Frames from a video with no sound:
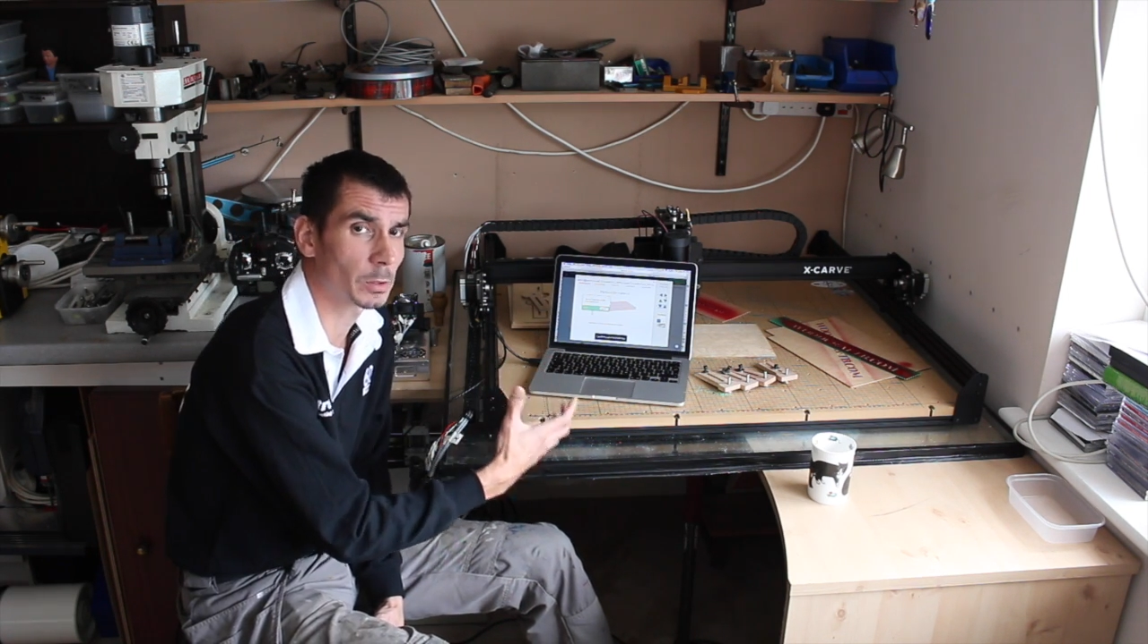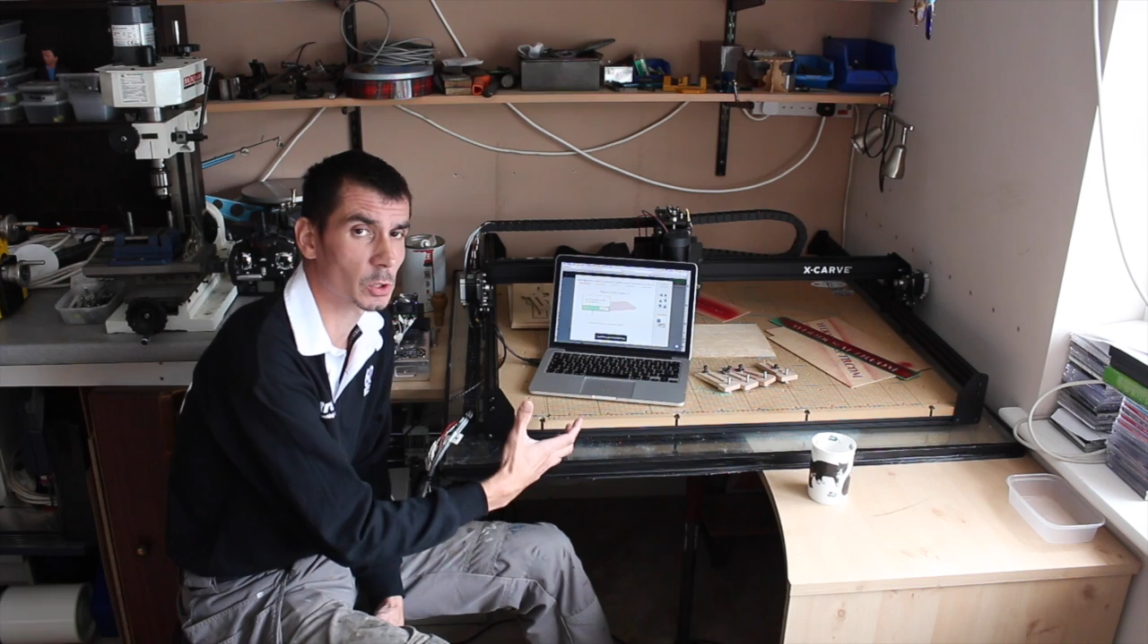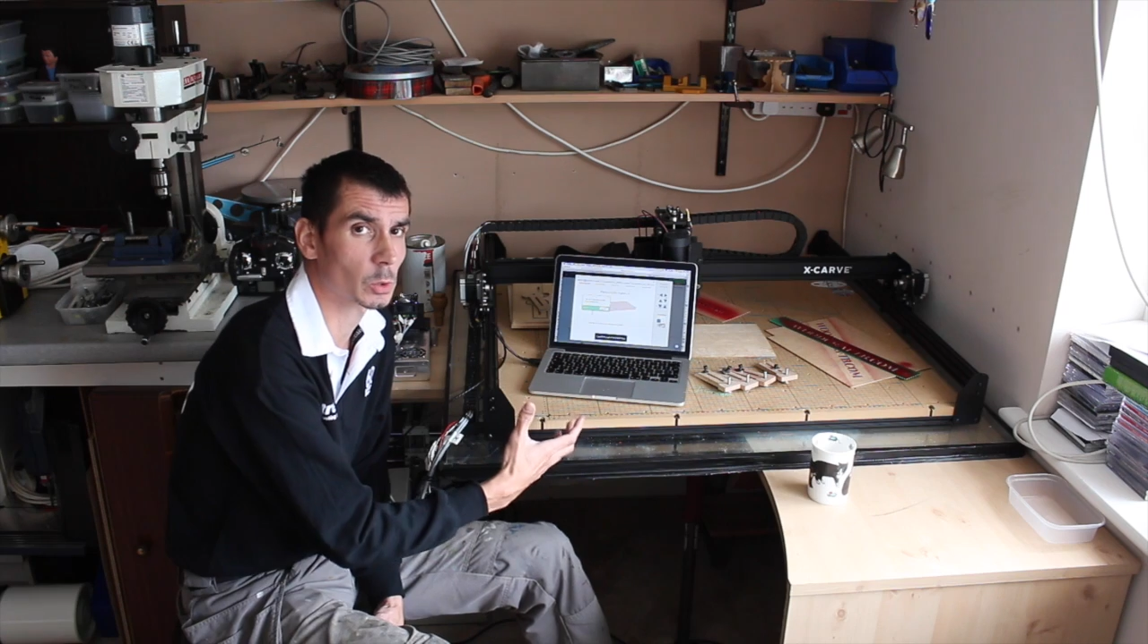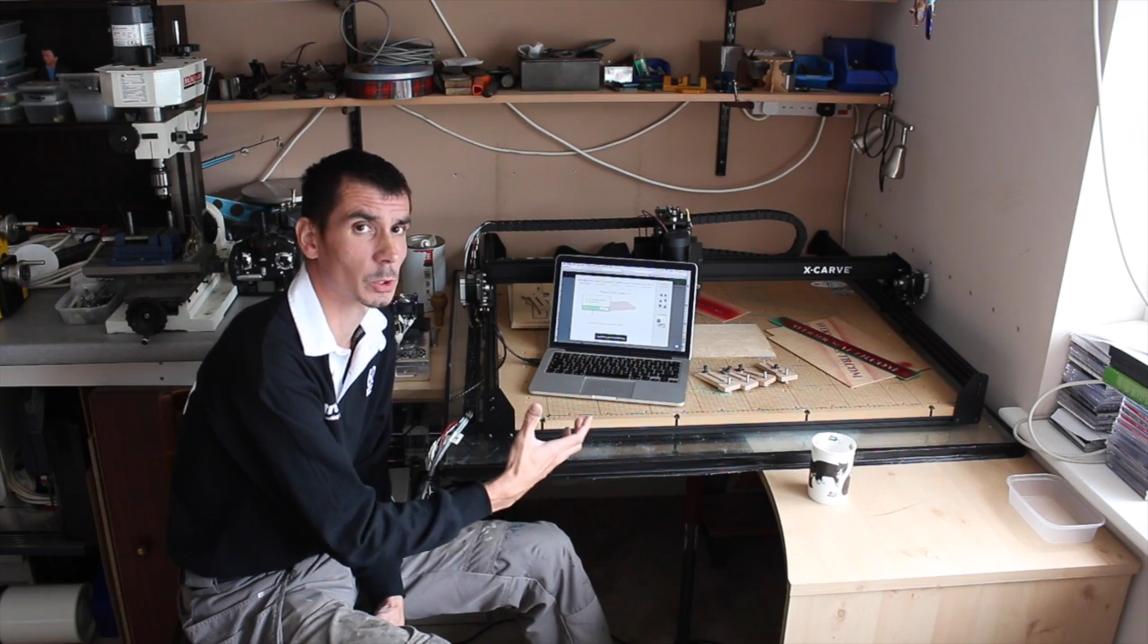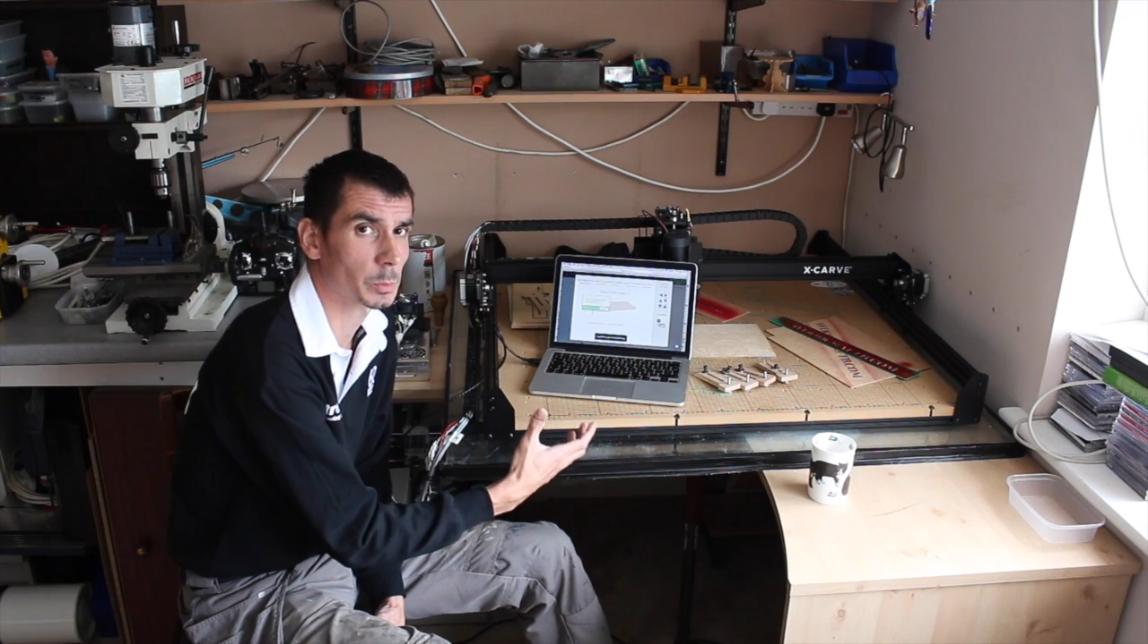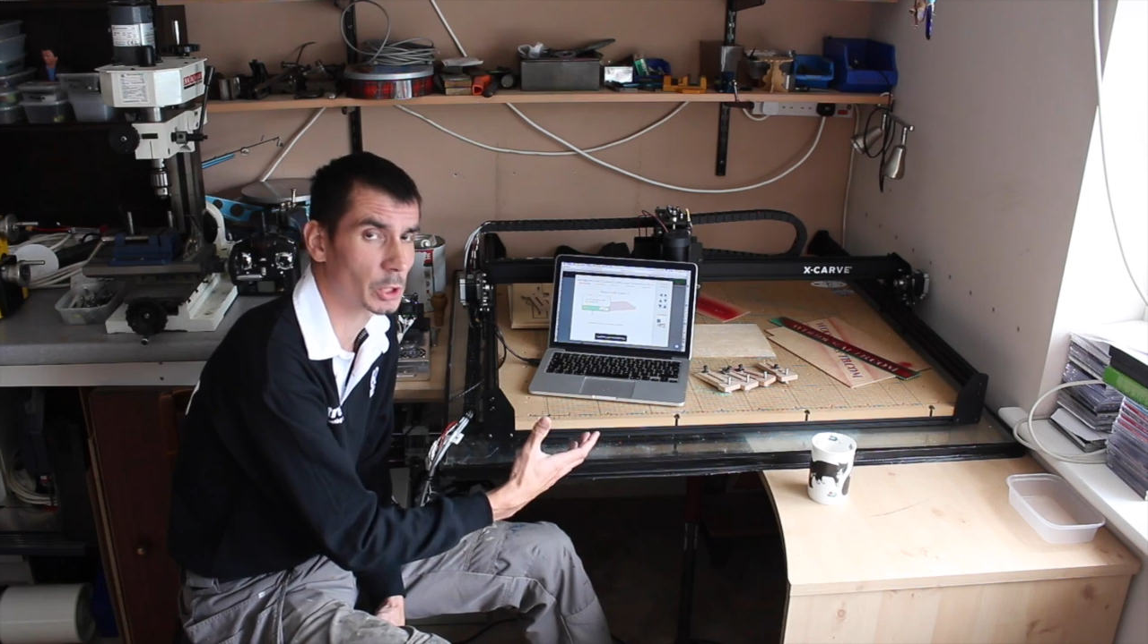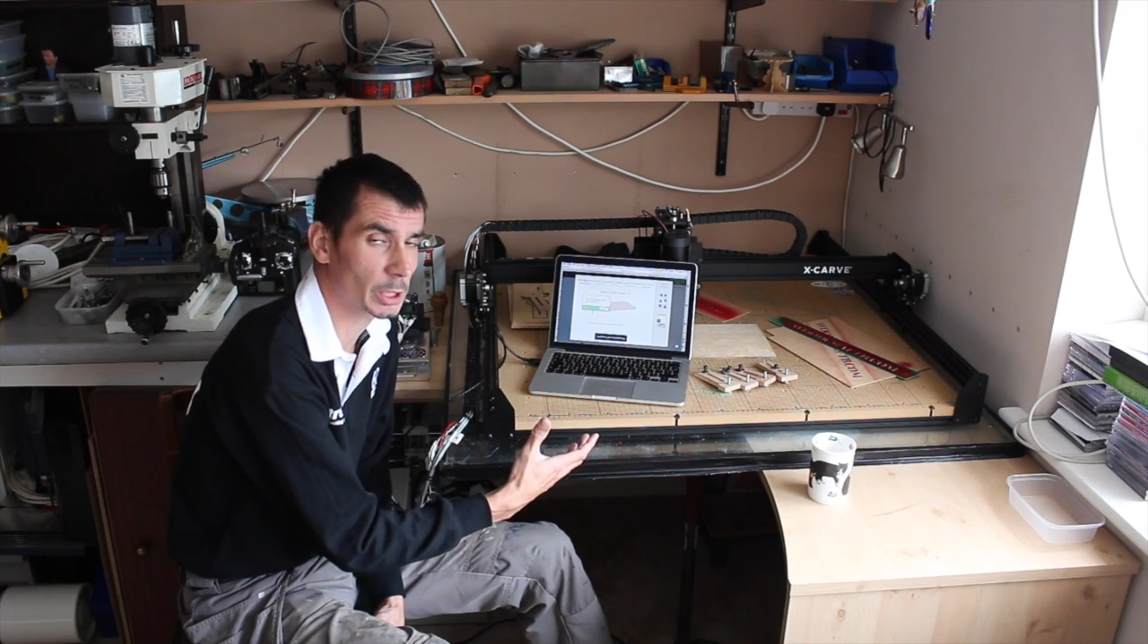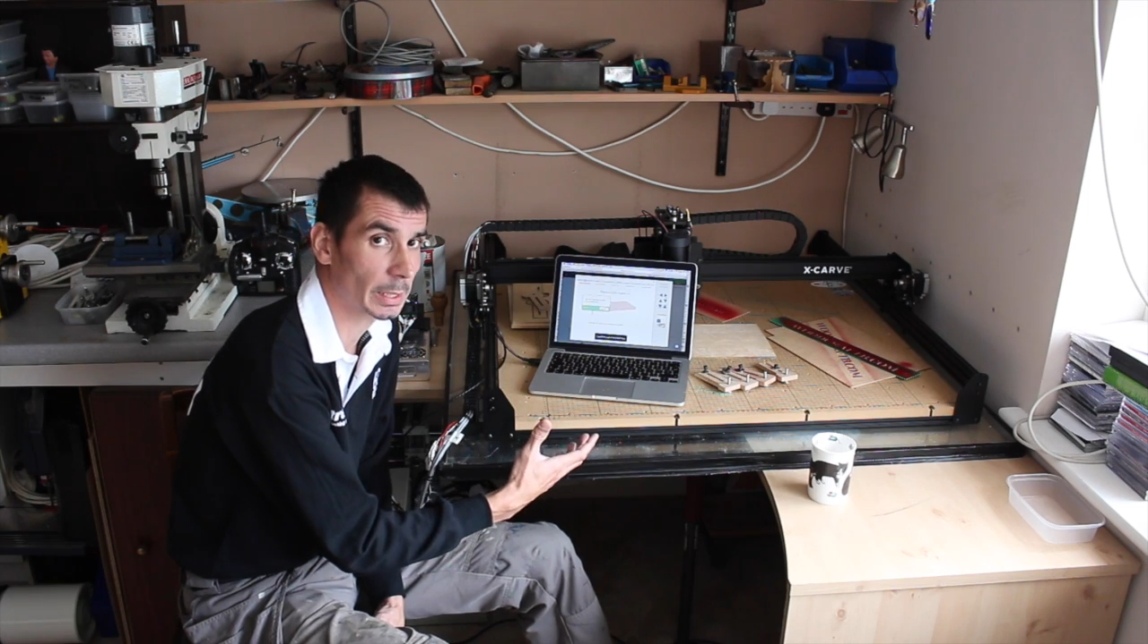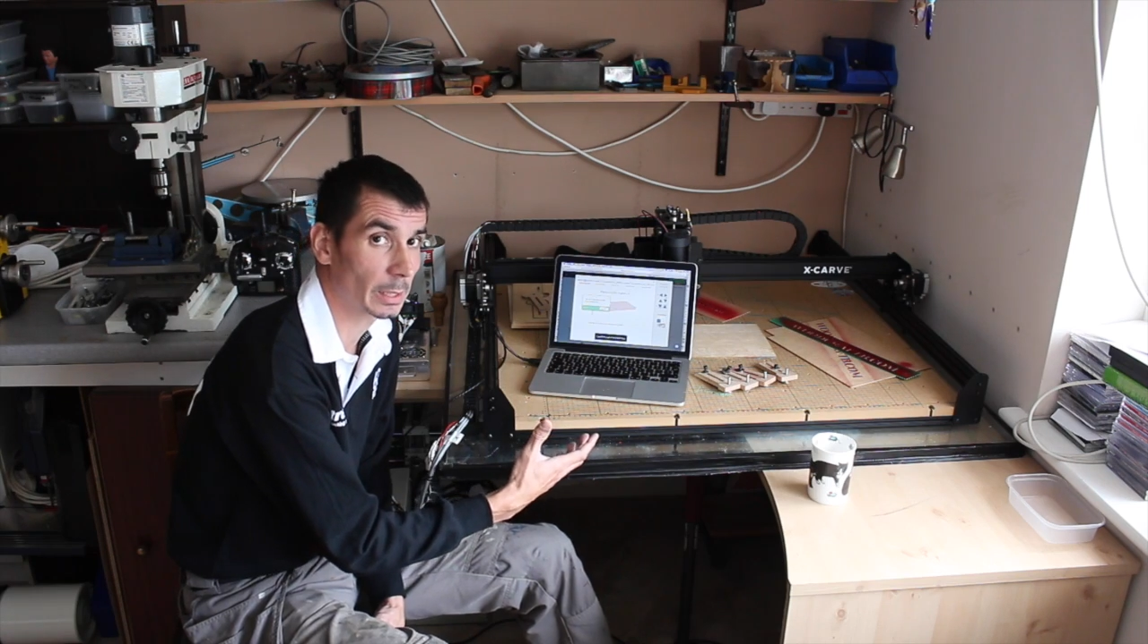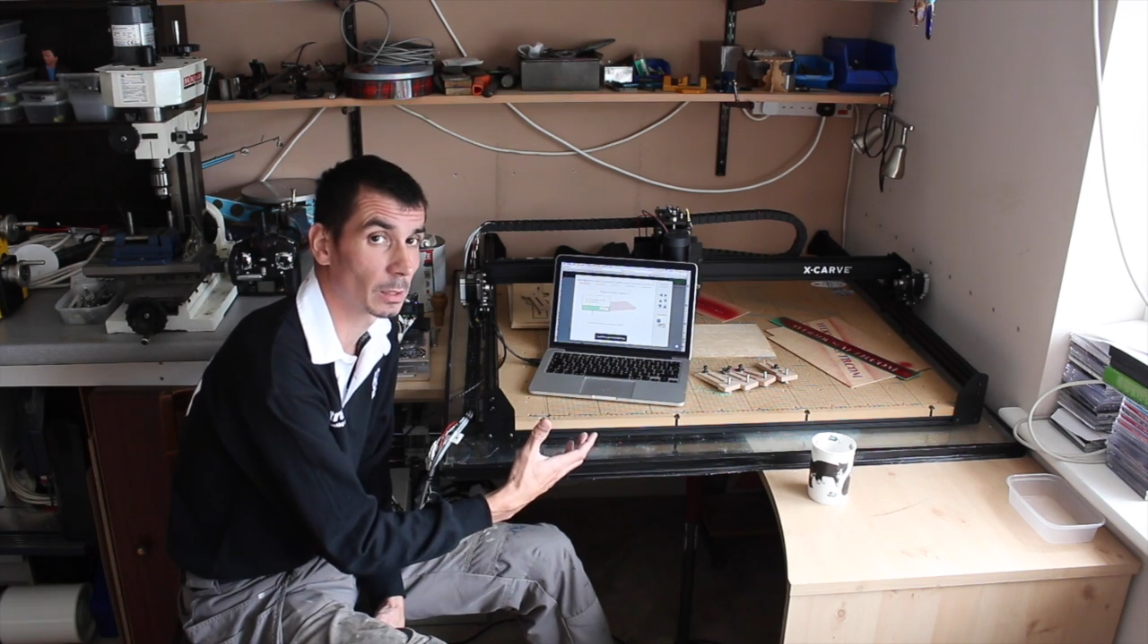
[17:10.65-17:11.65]
source
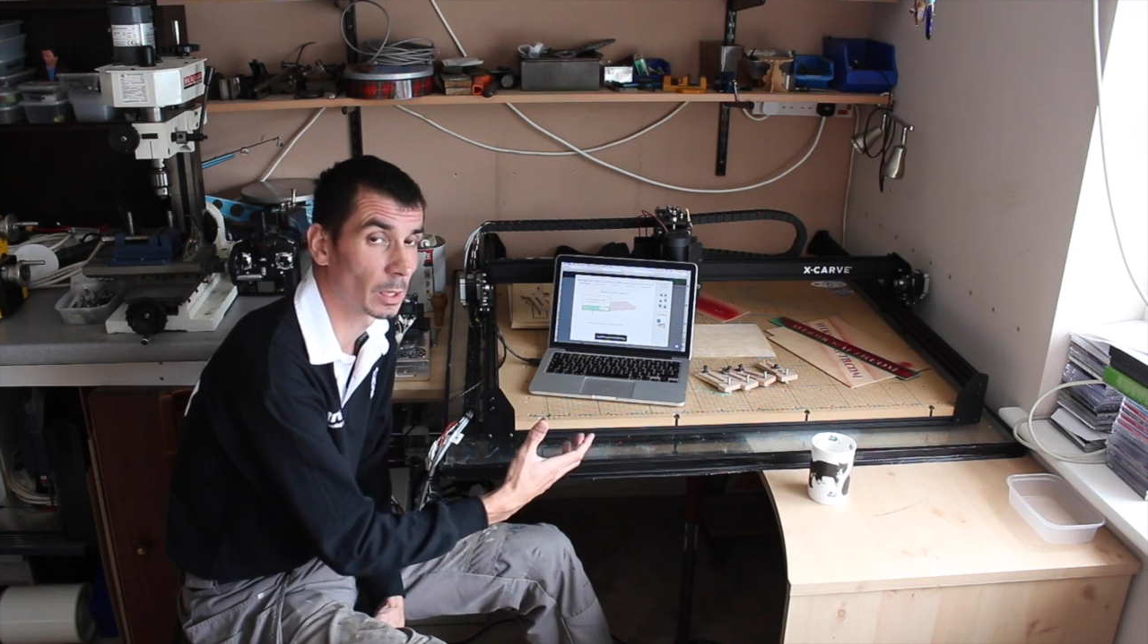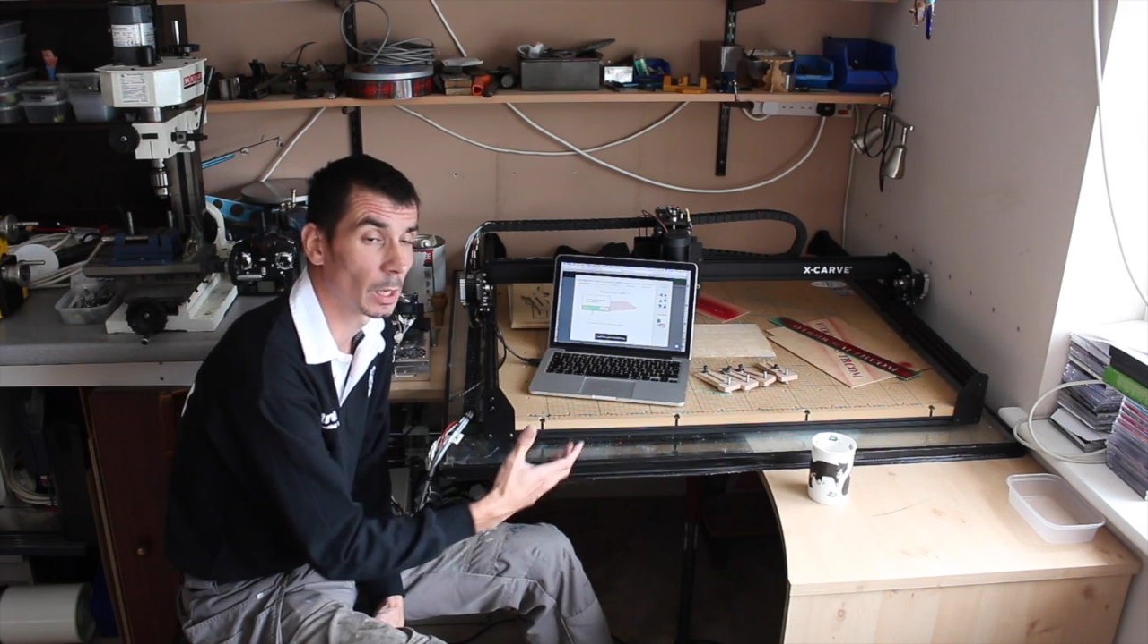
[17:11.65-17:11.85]
machine.